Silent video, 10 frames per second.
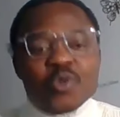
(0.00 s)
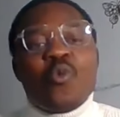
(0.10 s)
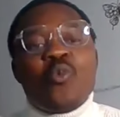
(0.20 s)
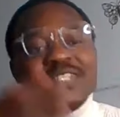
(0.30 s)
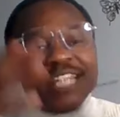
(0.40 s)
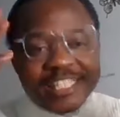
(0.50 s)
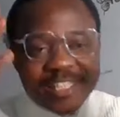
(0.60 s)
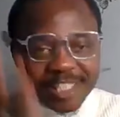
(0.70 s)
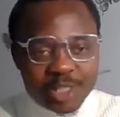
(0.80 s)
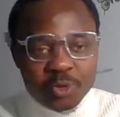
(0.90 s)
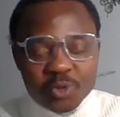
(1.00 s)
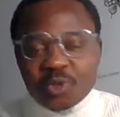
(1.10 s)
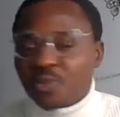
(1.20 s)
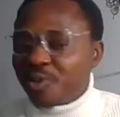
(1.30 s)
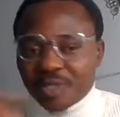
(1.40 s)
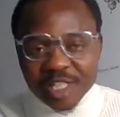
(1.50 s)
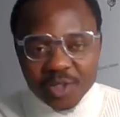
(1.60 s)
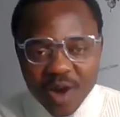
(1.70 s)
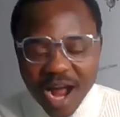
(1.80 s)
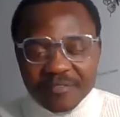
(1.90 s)
So what excuse would you
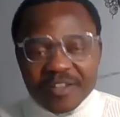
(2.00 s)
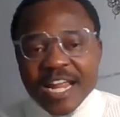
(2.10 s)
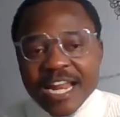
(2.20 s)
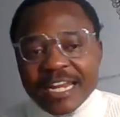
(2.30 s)
say you have?